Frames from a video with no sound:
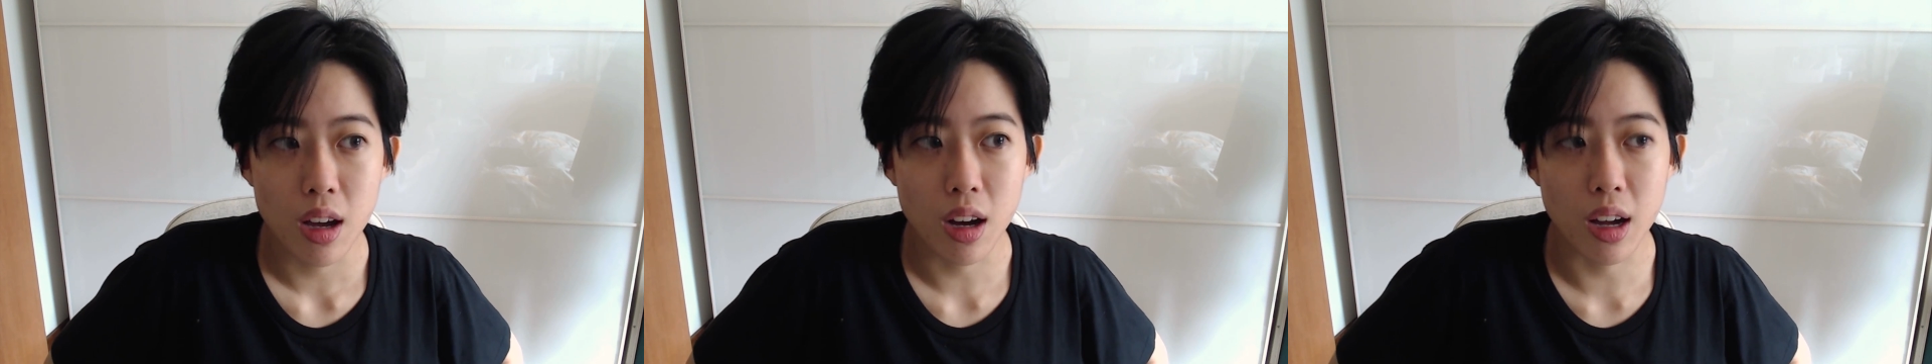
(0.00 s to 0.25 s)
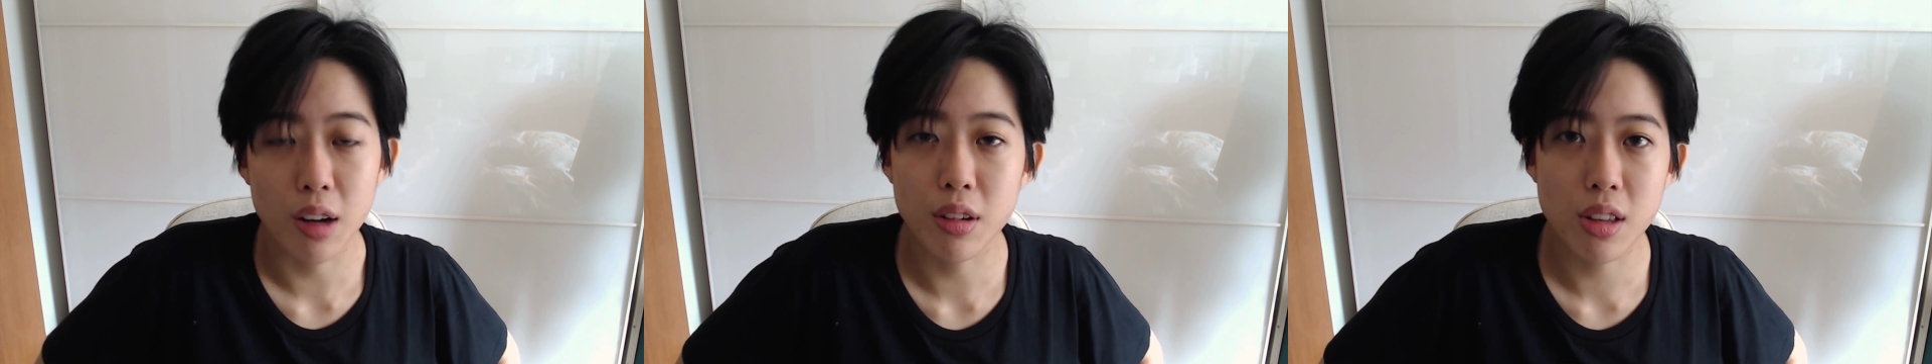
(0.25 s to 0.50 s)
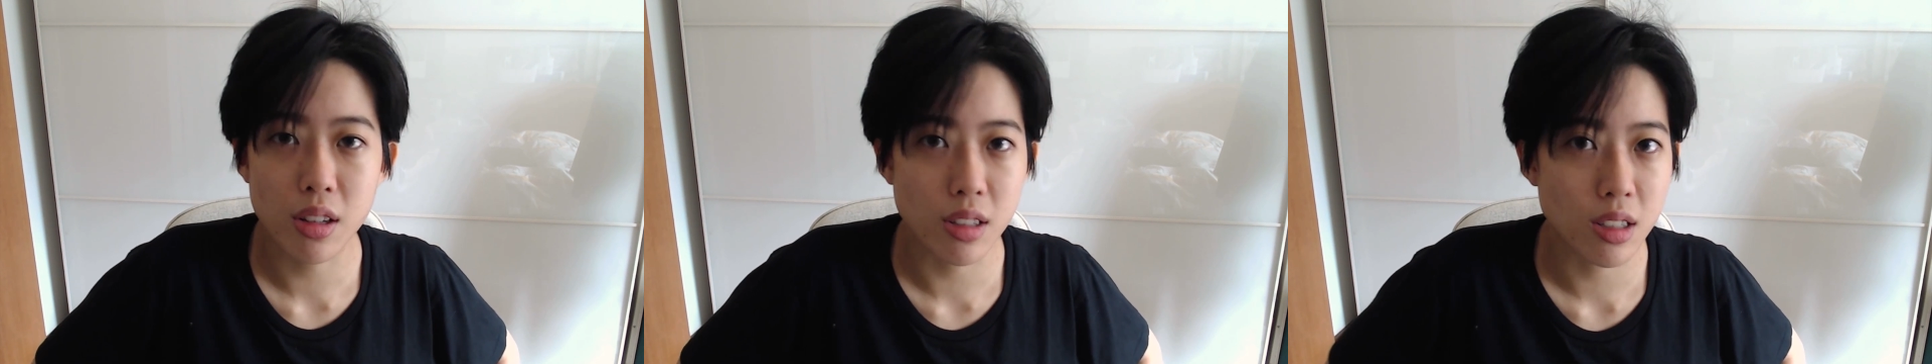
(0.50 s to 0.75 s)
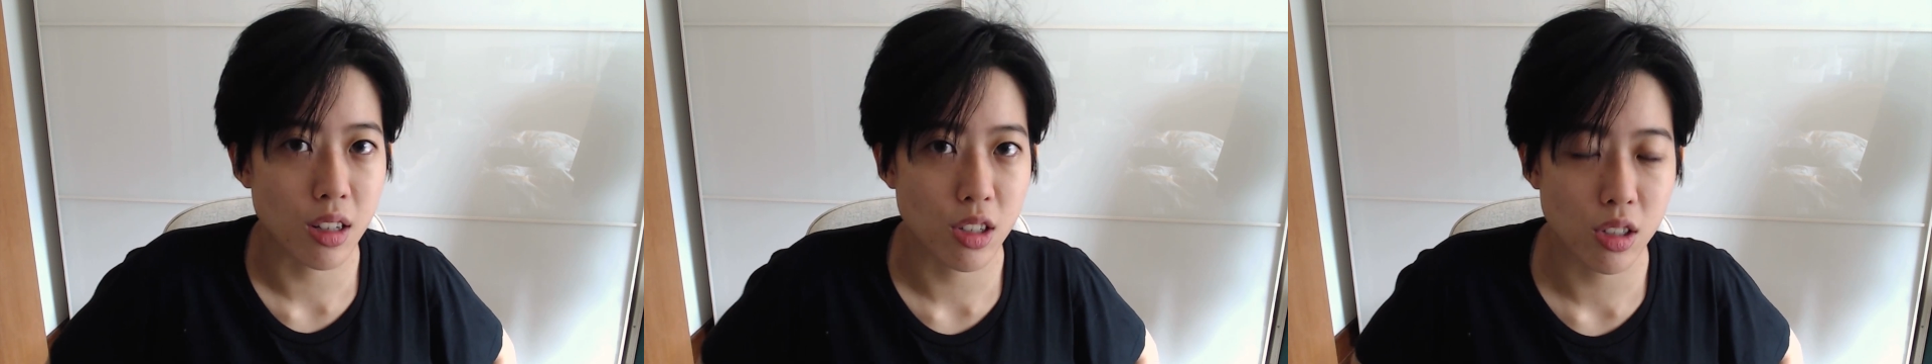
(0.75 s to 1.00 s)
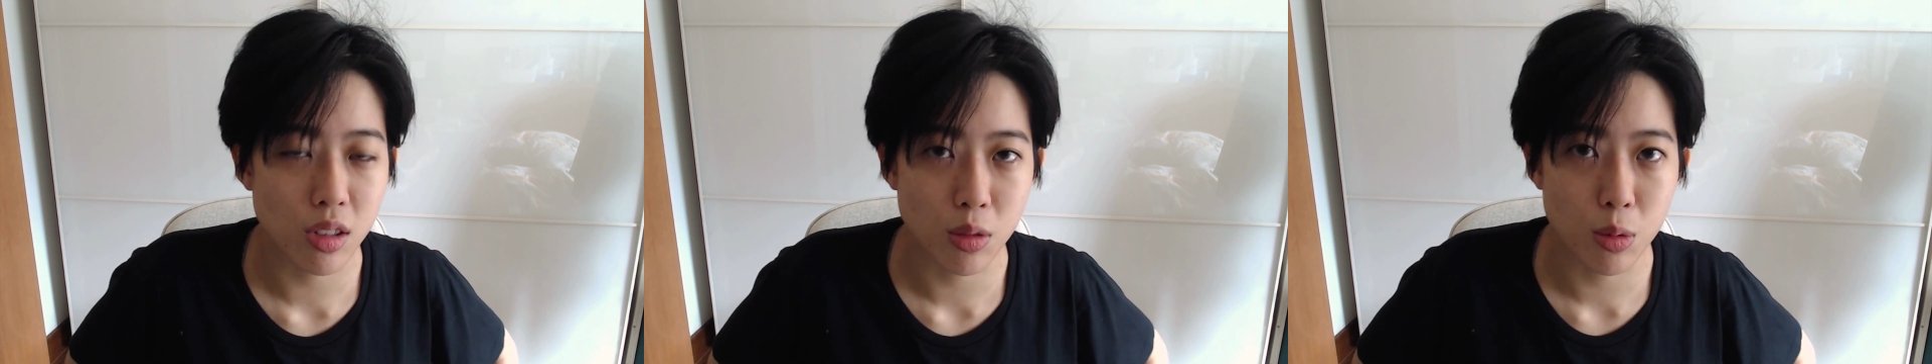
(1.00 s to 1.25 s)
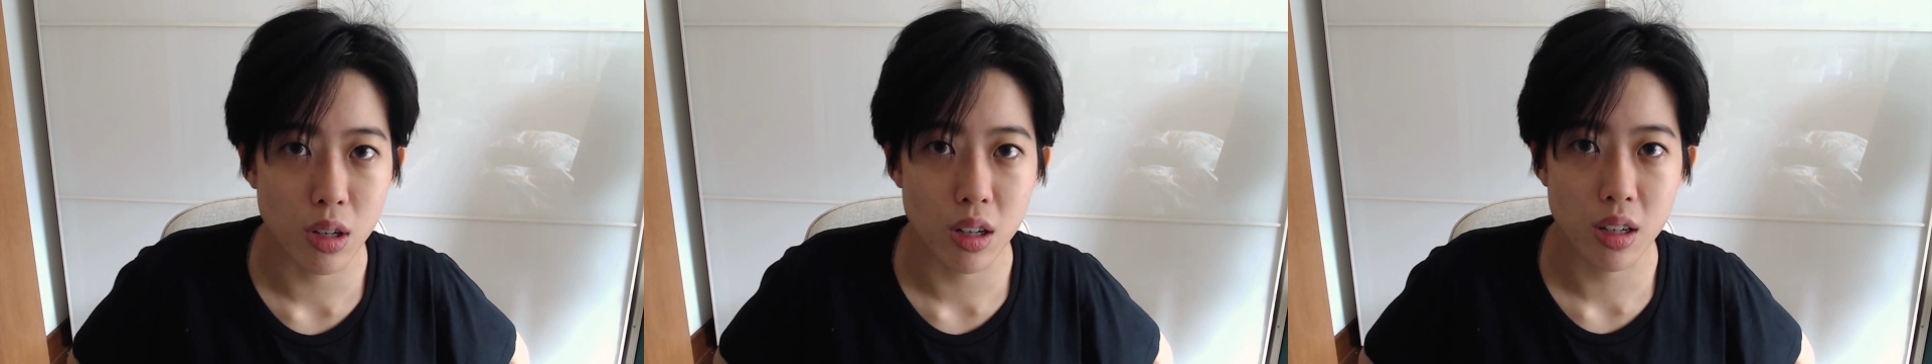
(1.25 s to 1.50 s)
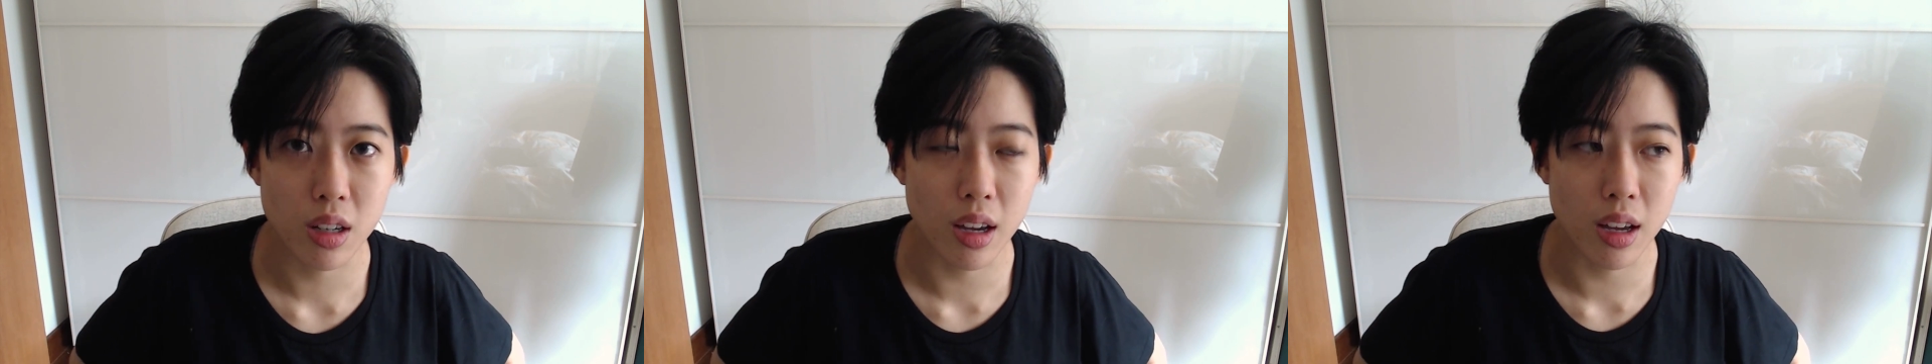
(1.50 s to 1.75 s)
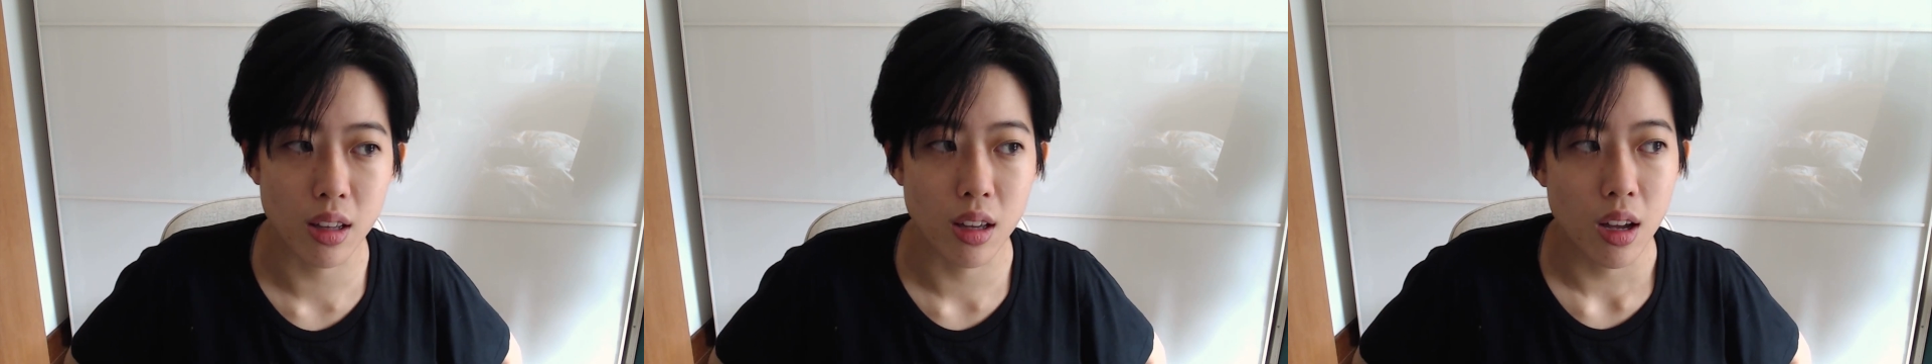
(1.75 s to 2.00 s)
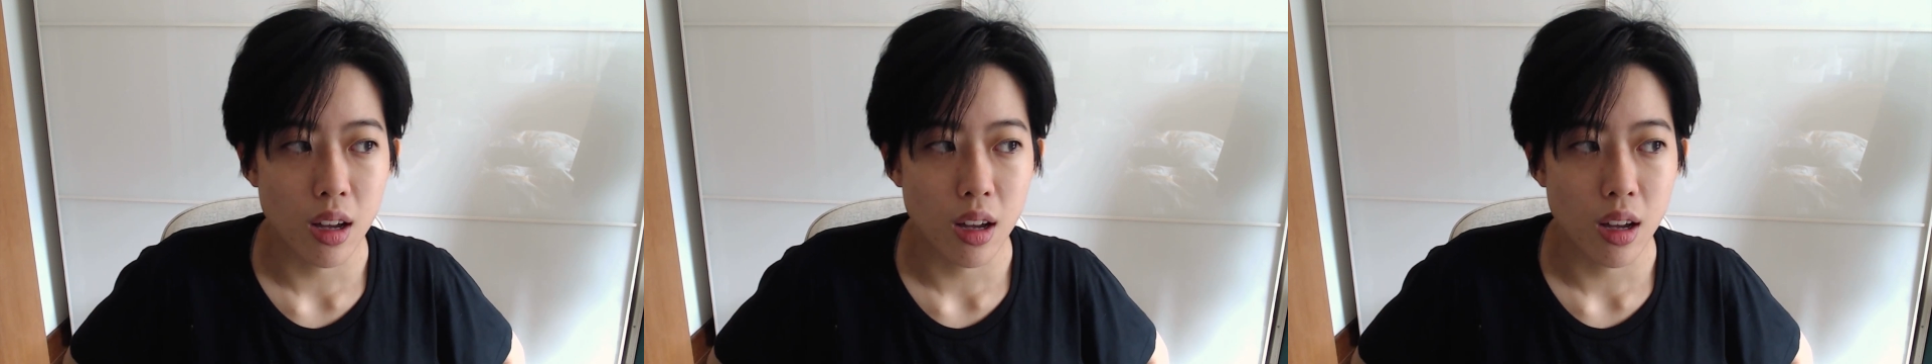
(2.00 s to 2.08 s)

a healthier discussion on work and